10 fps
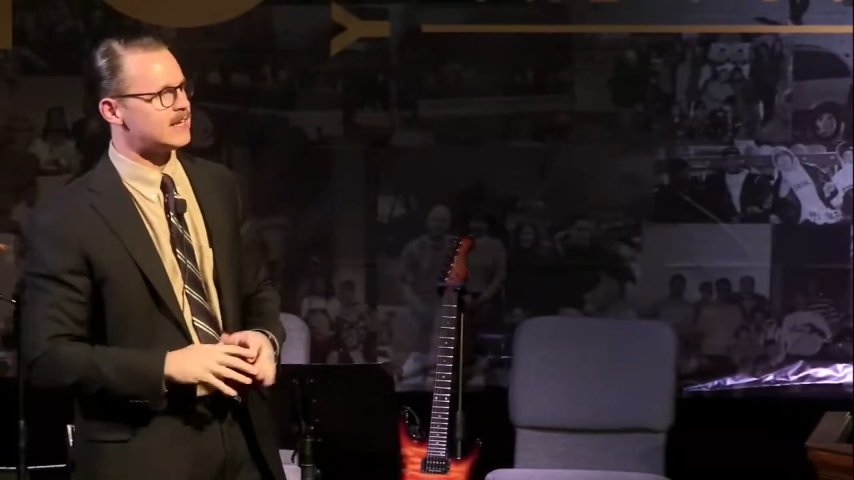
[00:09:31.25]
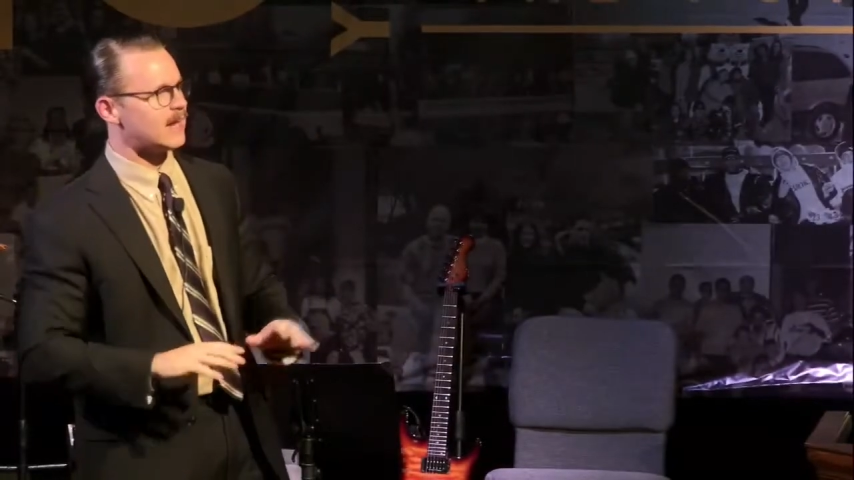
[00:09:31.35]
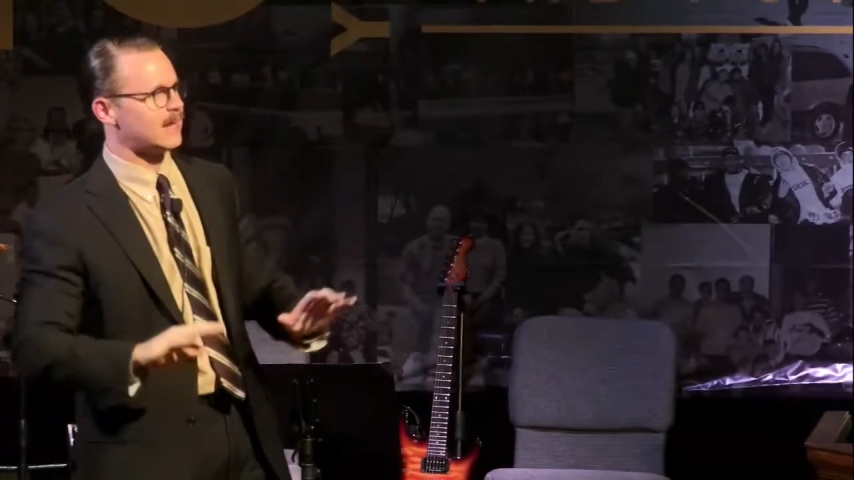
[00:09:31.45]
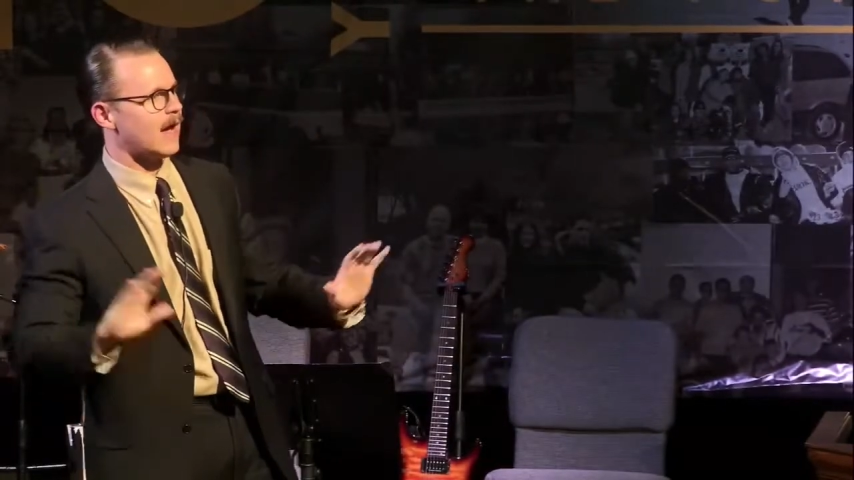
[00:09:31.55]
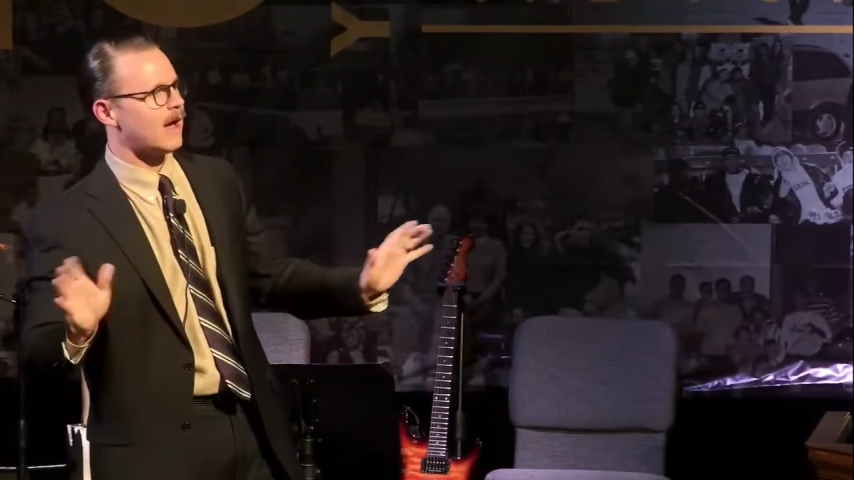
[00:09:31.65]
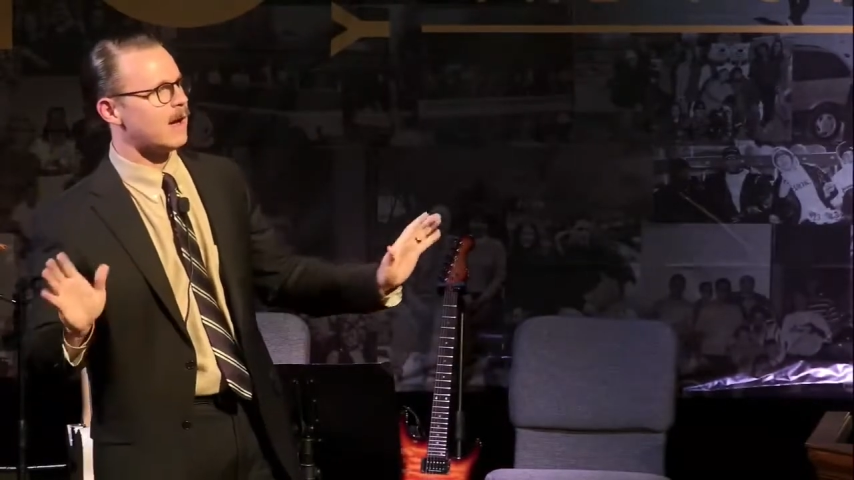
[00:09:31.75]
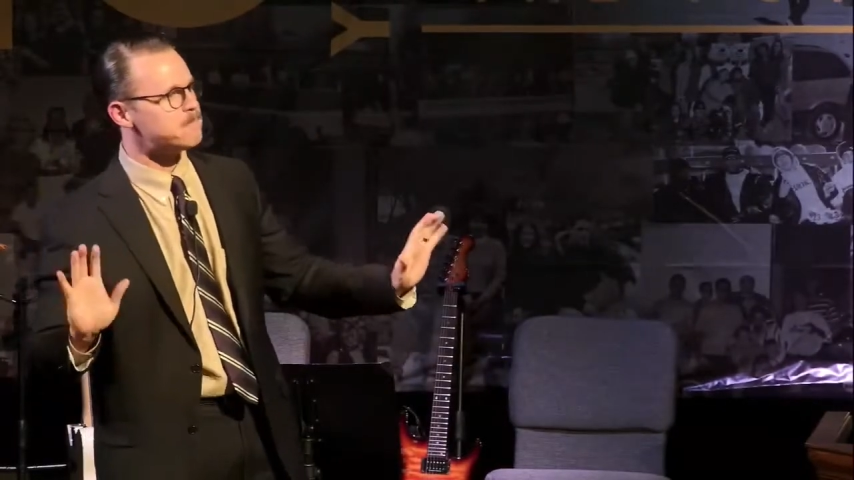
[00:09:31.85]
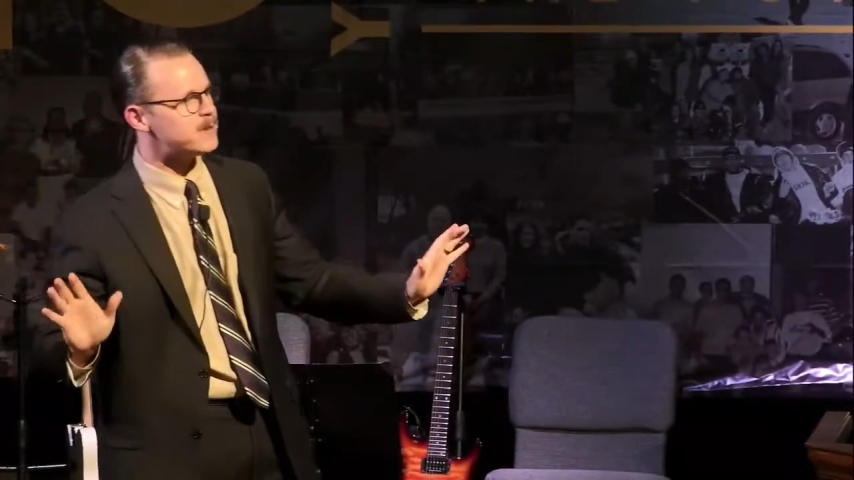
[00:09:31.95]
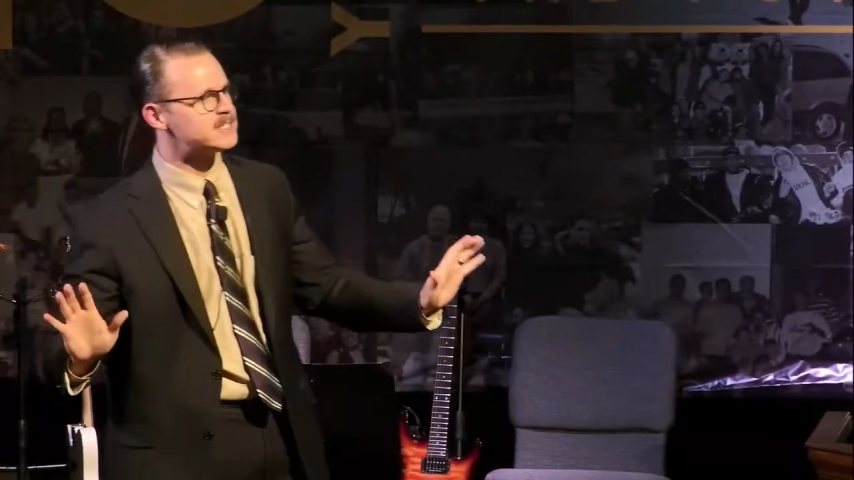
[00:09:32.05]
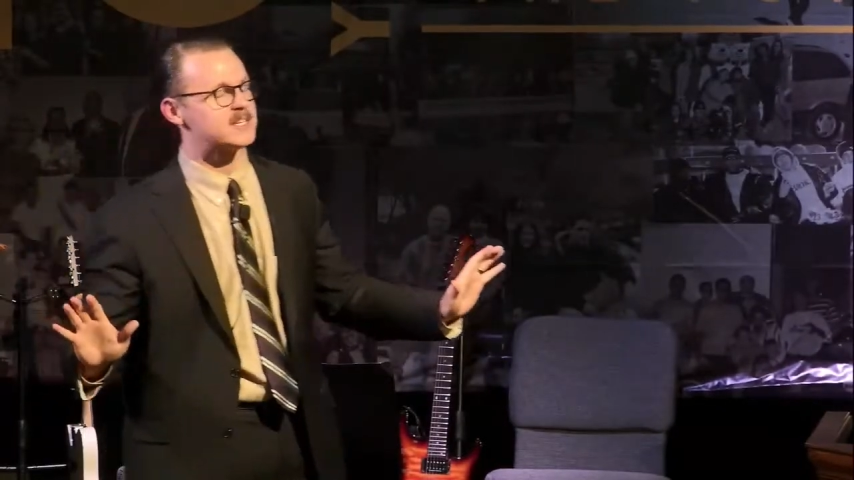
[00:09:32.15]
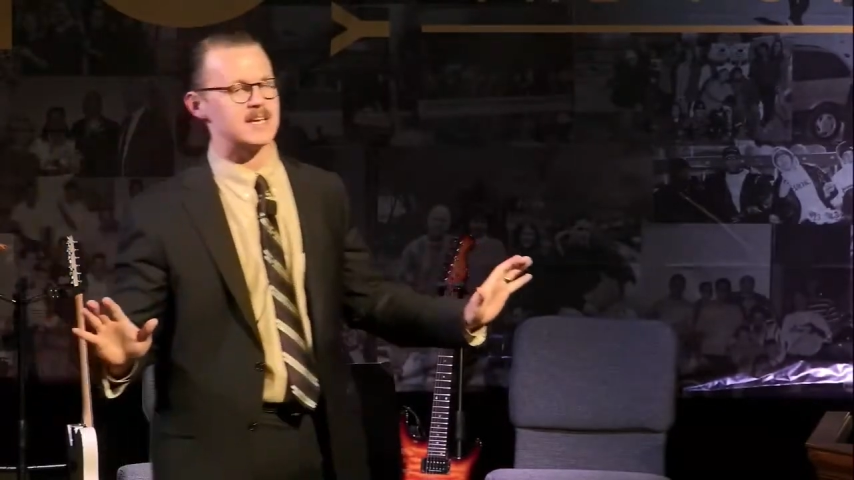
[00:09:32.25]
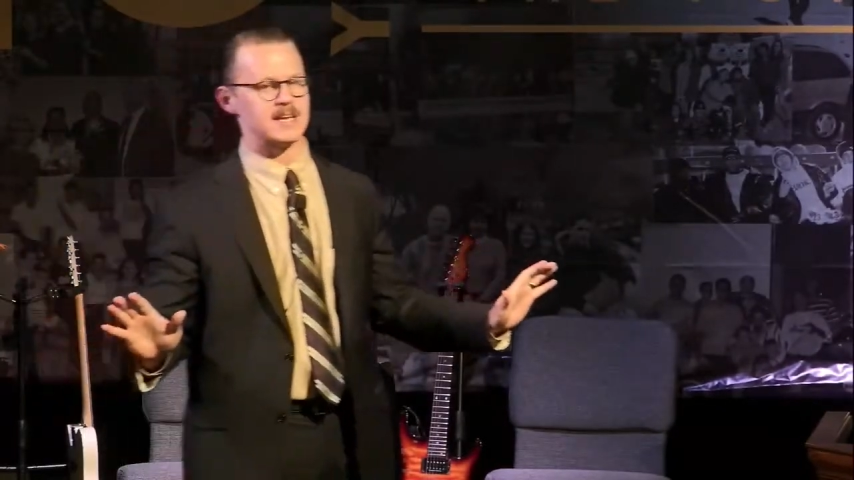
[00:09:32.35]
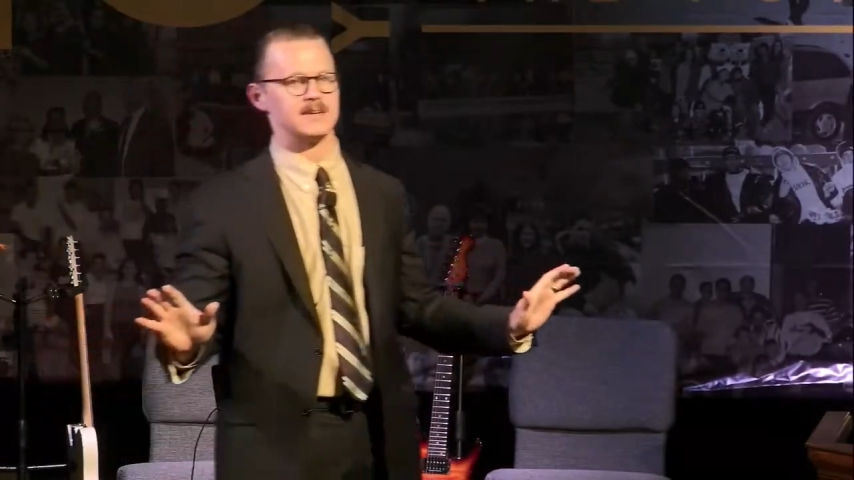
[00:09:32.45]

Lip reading: I'm busy.